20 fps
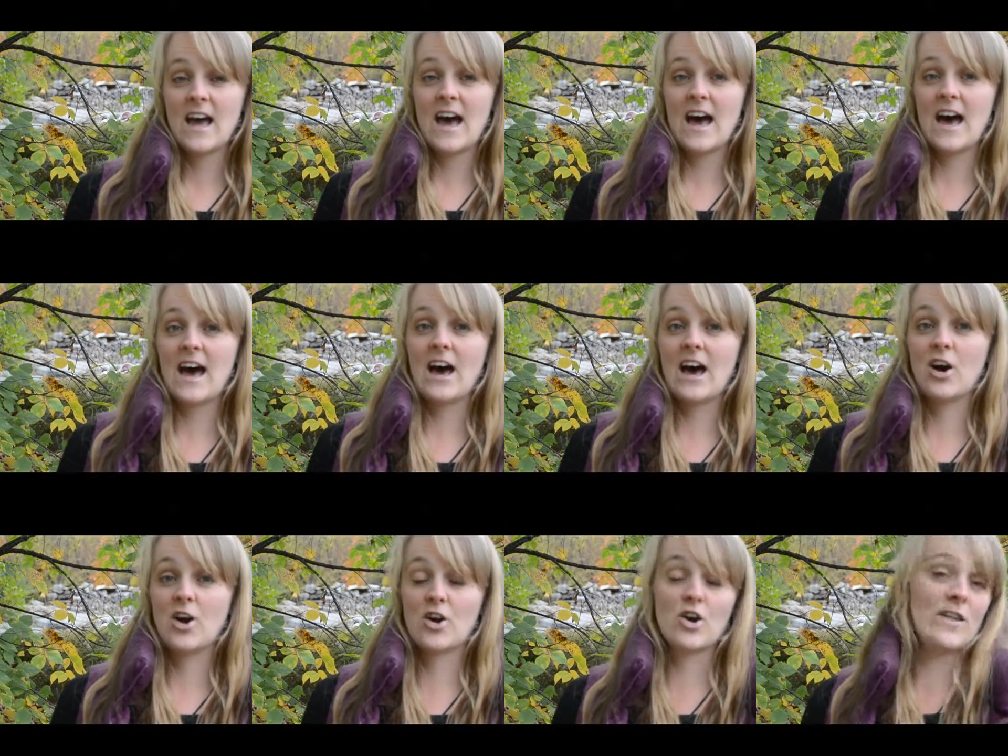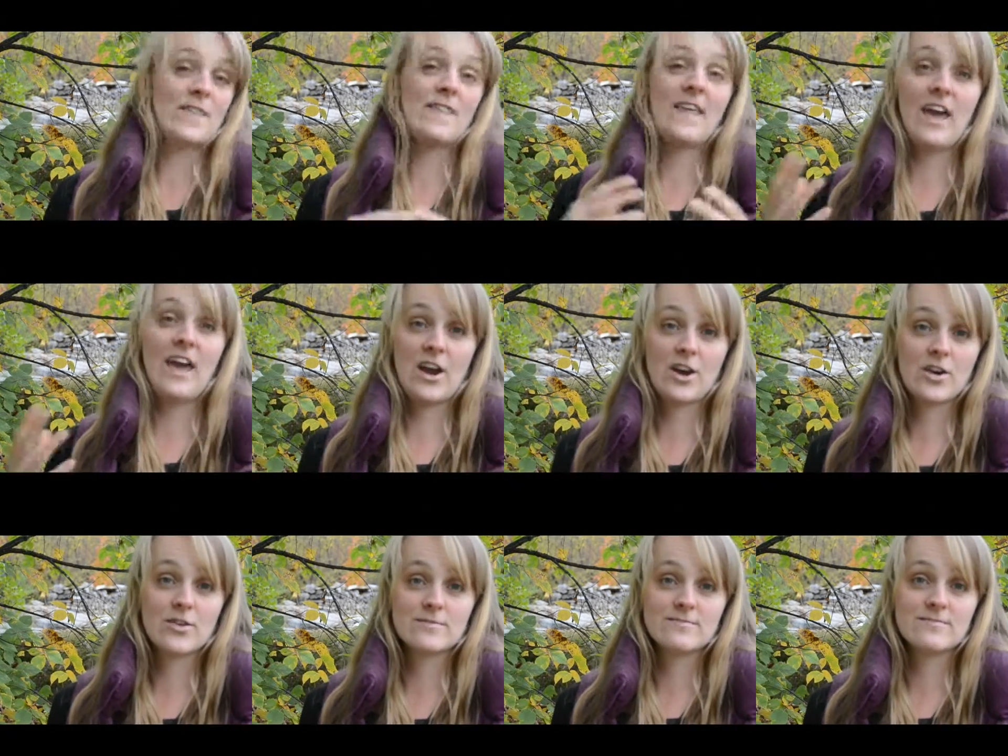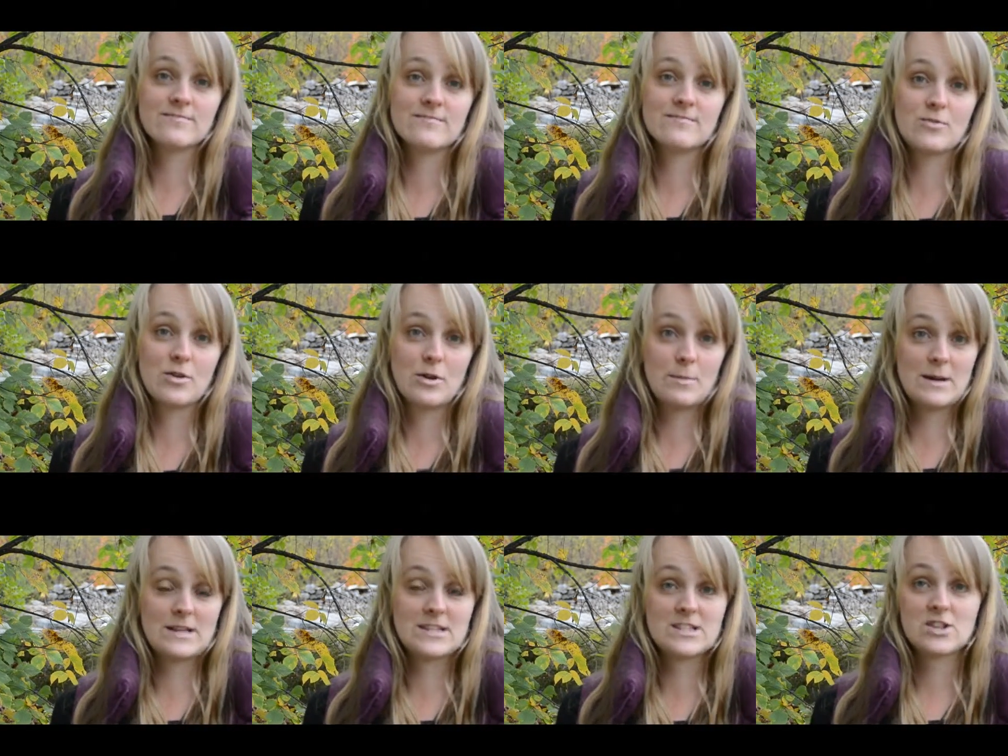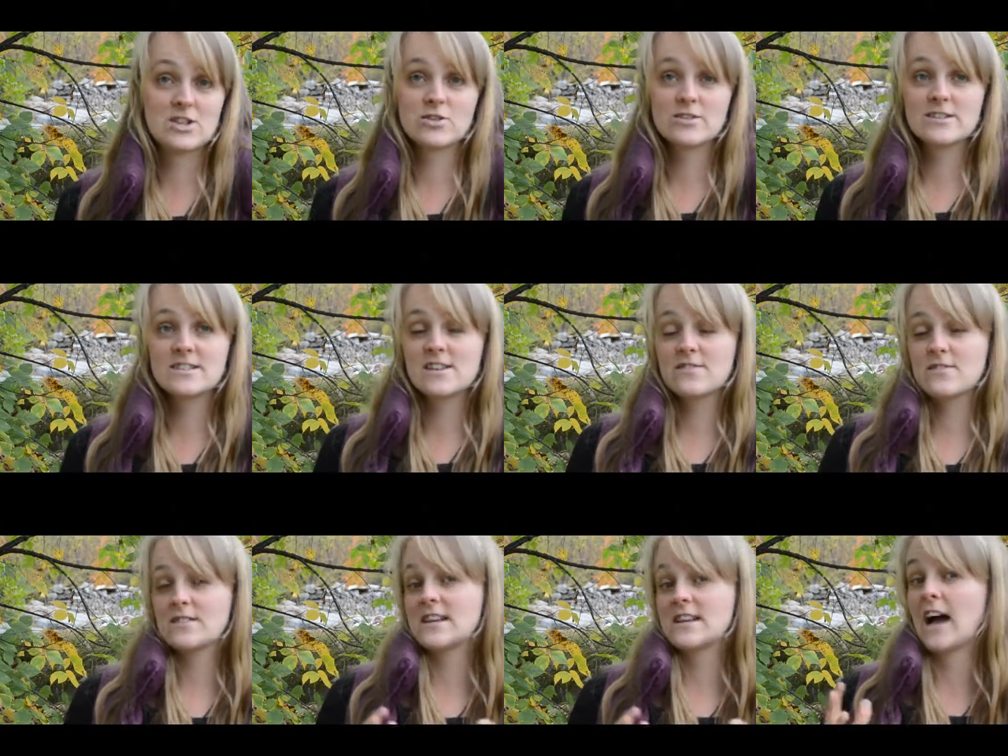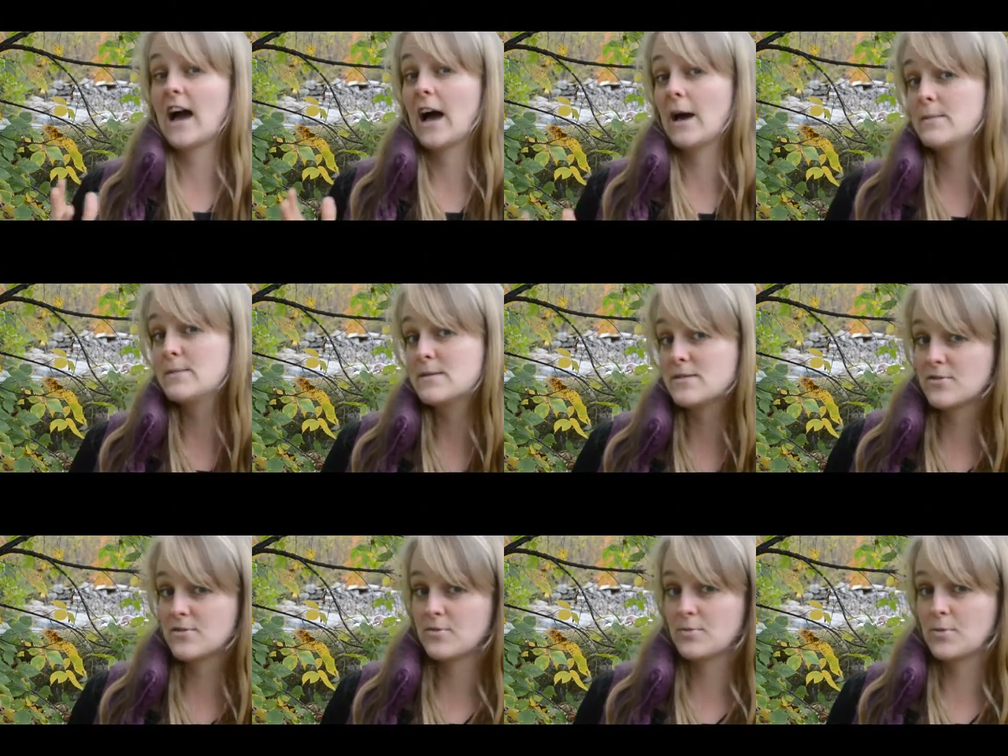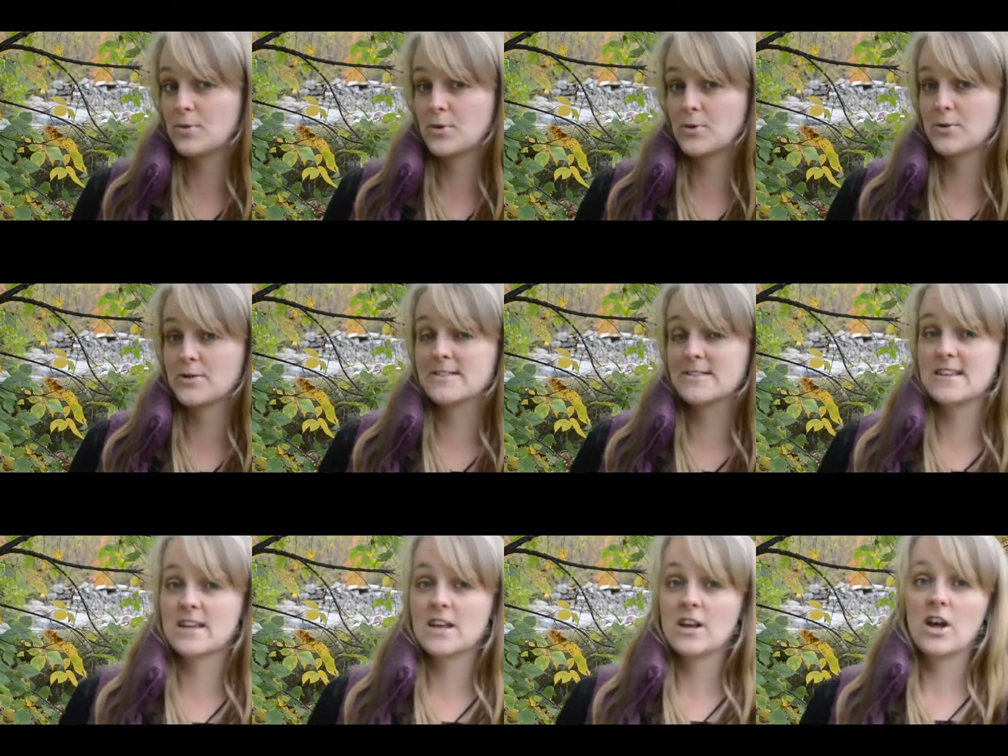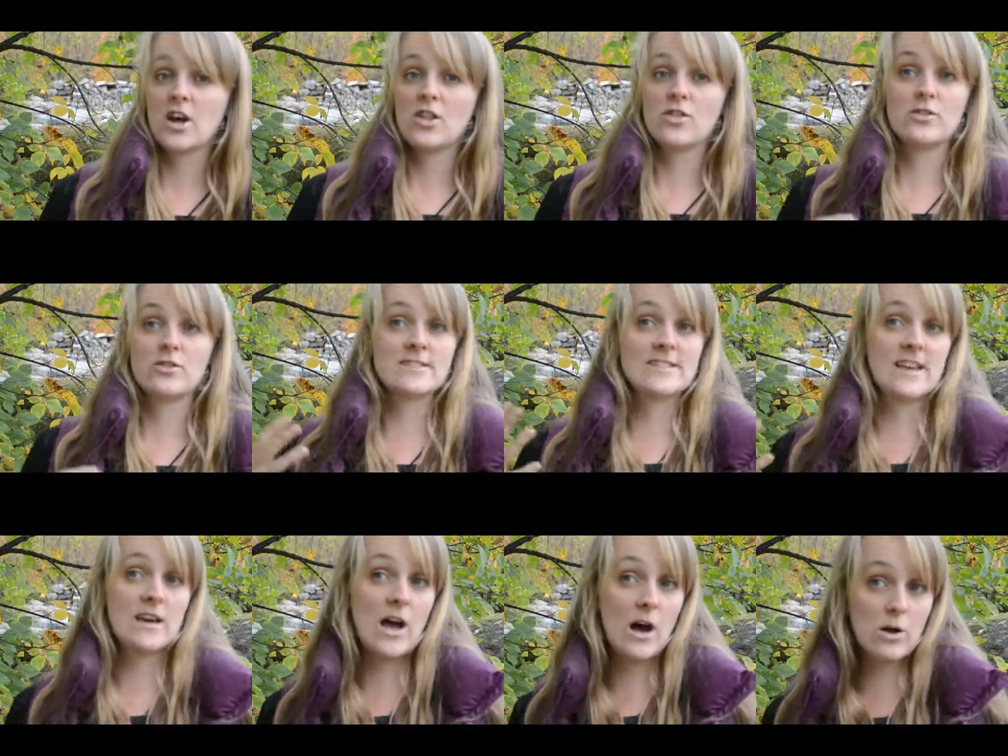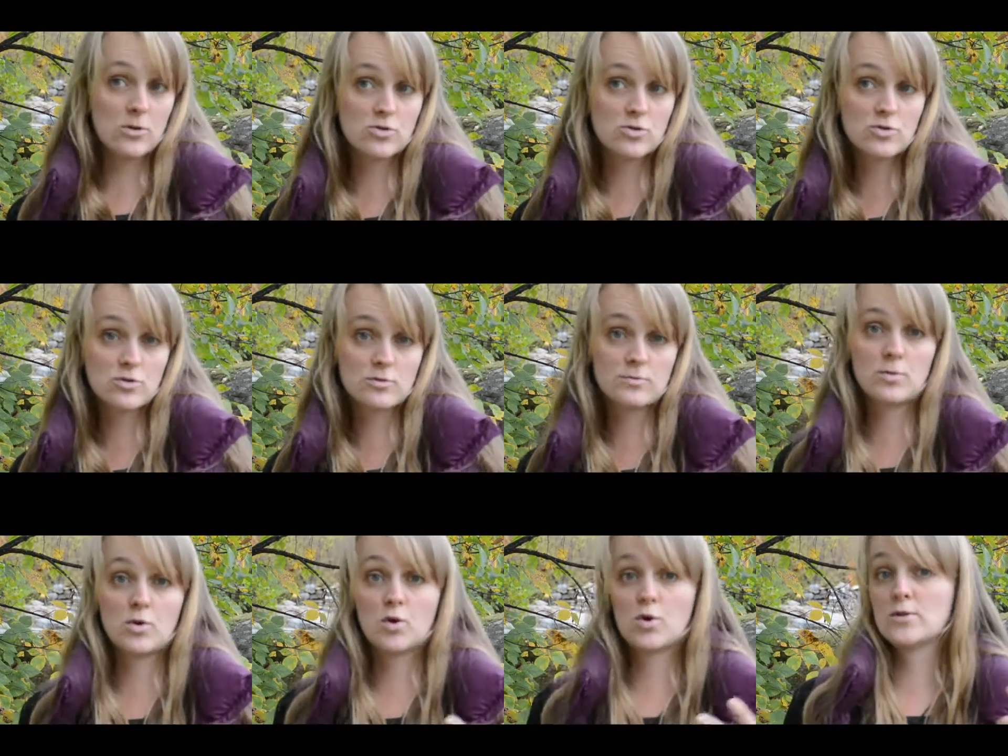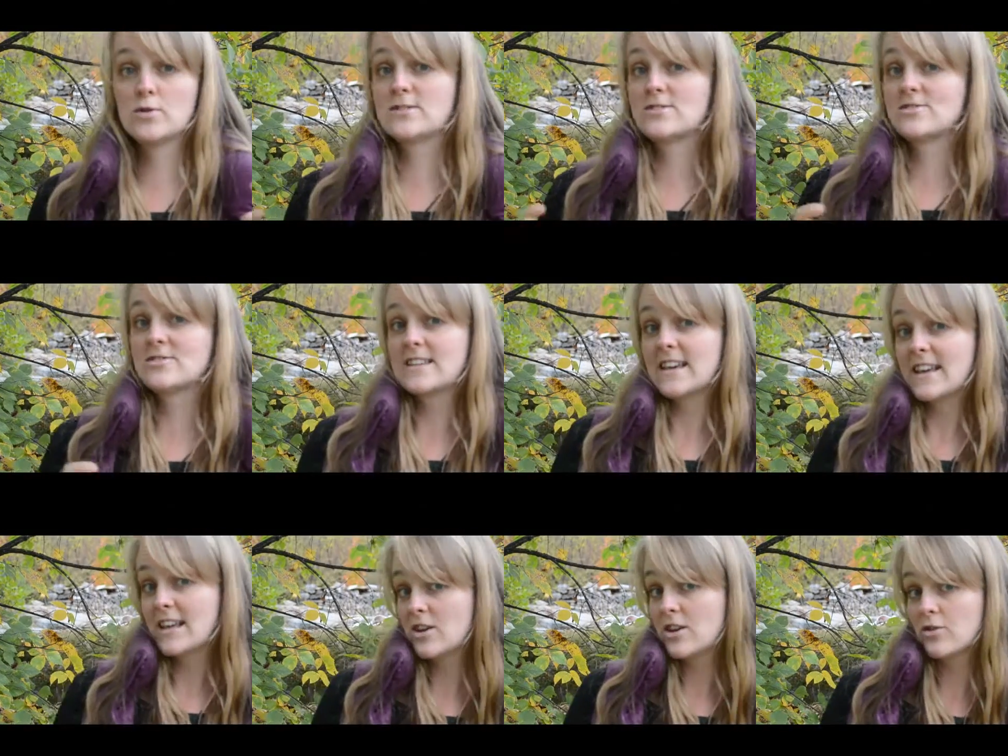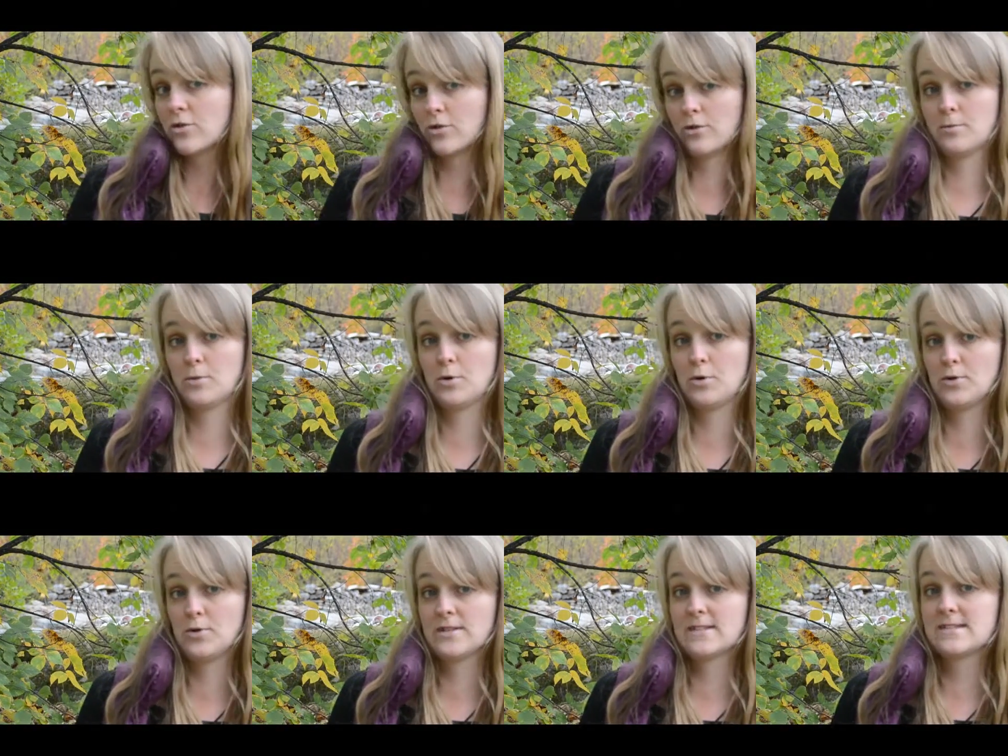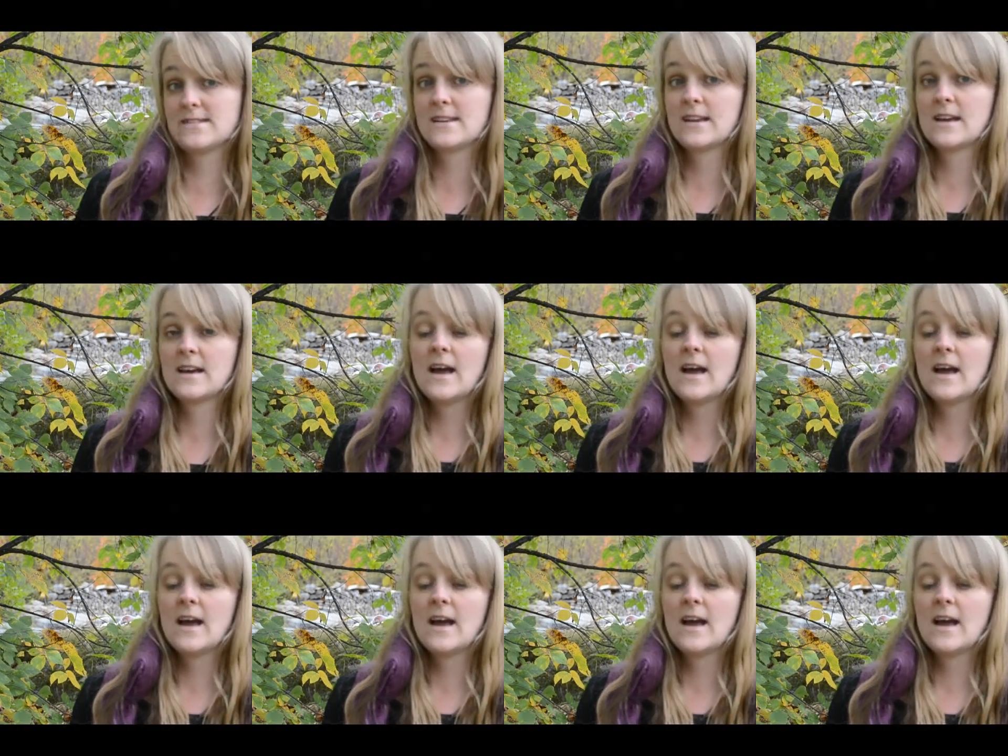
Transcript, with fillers: uh, are in the air pretty much. There's different types of molds. There's outdoor molds, there's indoor molds.